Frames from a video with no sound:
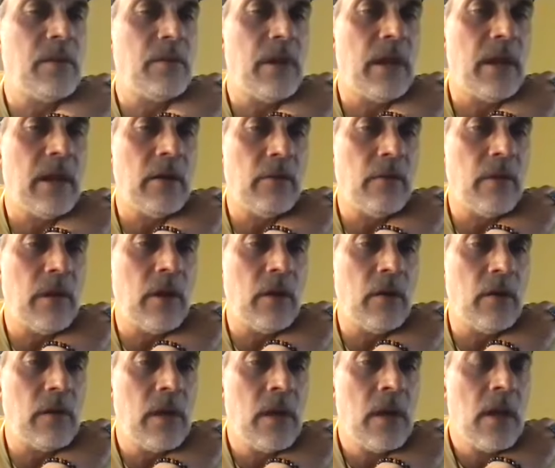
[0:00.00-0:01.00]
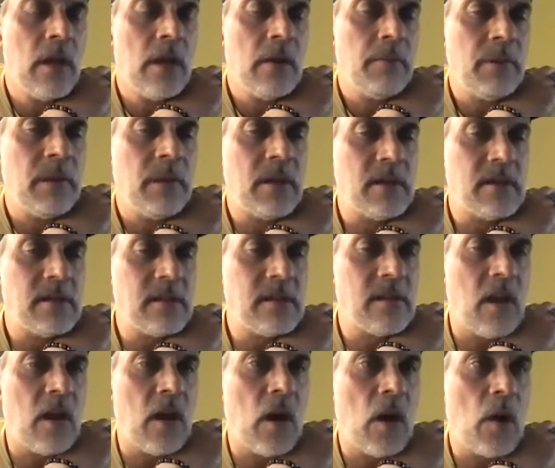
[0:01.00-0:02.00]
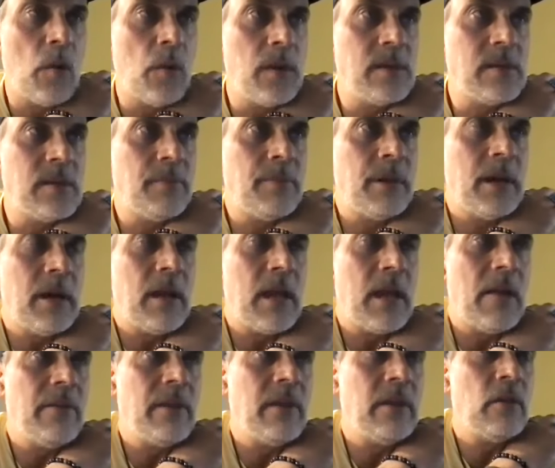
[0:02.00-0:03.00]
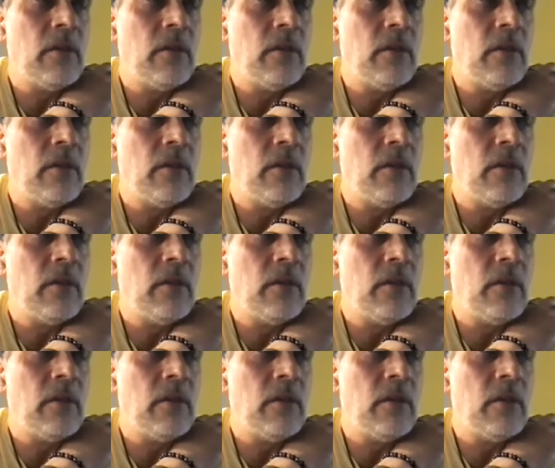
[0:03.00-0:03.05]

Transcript: the writer wrote, because it's always about having